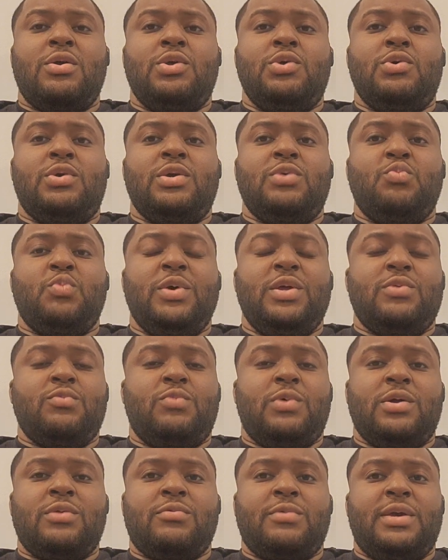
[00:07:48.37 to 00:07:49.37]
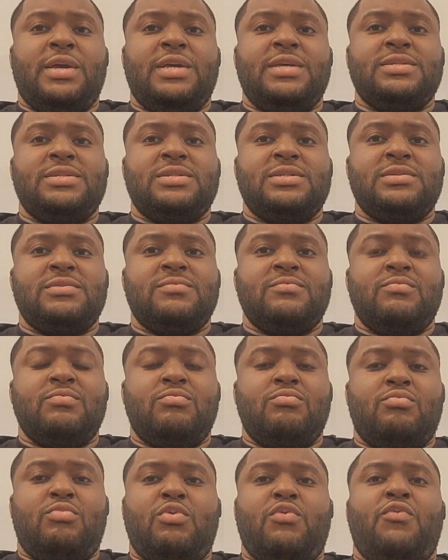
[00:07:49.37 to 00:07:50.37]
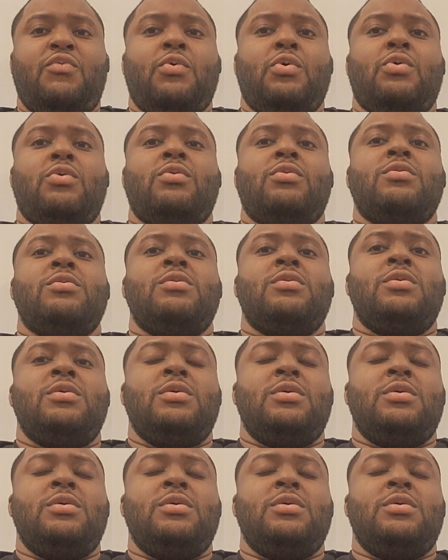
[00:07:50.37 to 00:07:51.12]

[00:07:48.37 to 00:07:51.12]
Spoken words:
you can win one race before